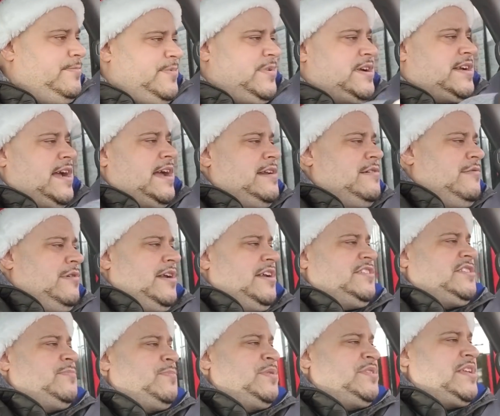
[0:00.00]
I kind of
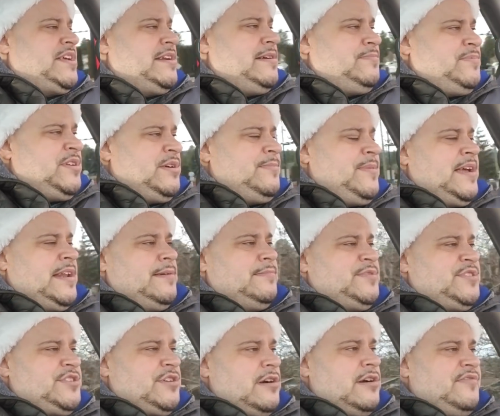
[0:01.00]
wanted to put that up there. Man, I'm
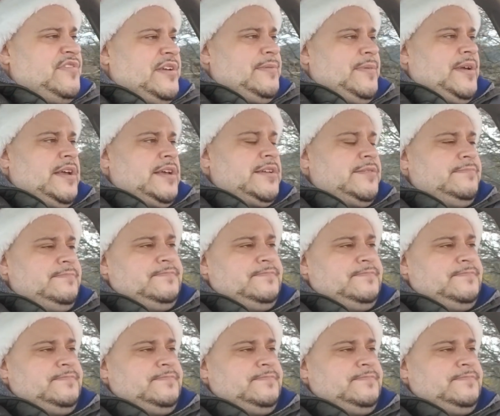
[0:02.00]
starving, man.